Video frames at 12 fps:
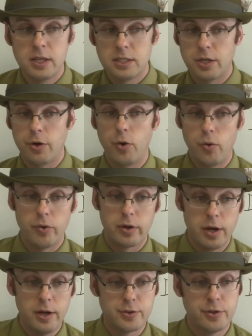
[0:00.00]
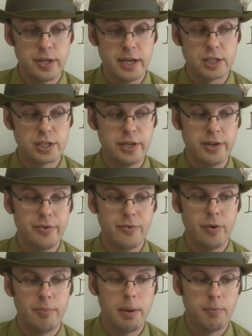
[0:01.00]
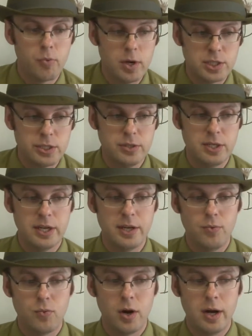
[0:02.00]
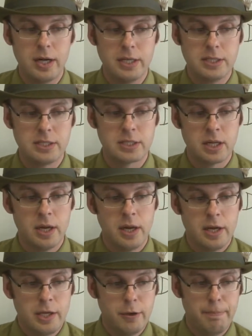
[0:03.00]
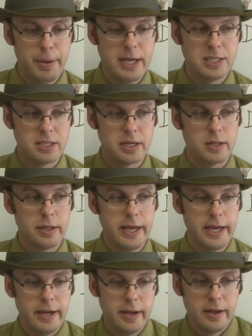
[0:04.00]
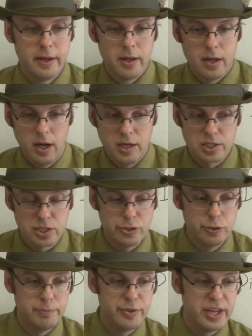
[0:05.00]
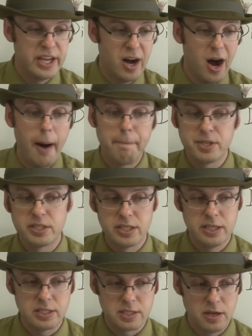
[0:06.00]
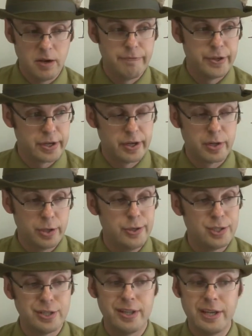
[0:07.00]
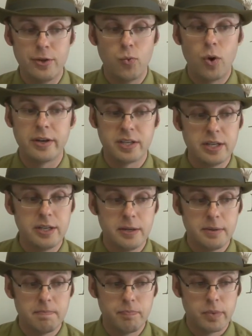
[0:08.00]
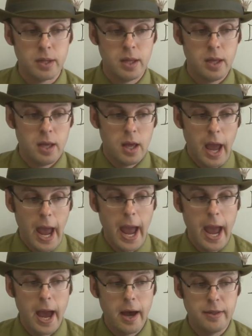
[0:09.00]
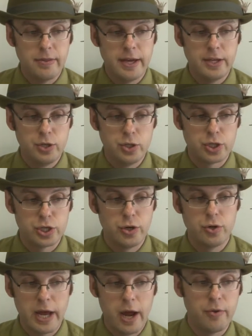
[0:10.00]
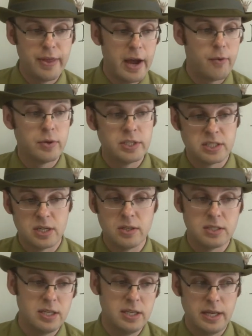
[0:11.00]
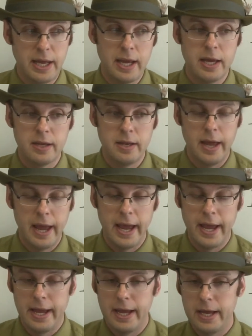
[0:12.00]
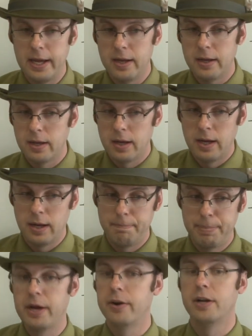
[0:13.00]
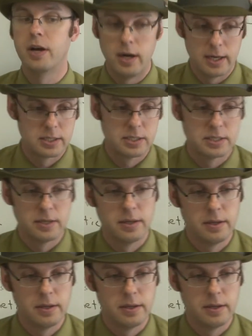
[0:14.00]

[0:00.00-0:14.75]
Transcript: So, contradiction, remember what you did was you basically assumed the opposite of the conclusion that you wanted, and then you showed how that resulted in a paradox.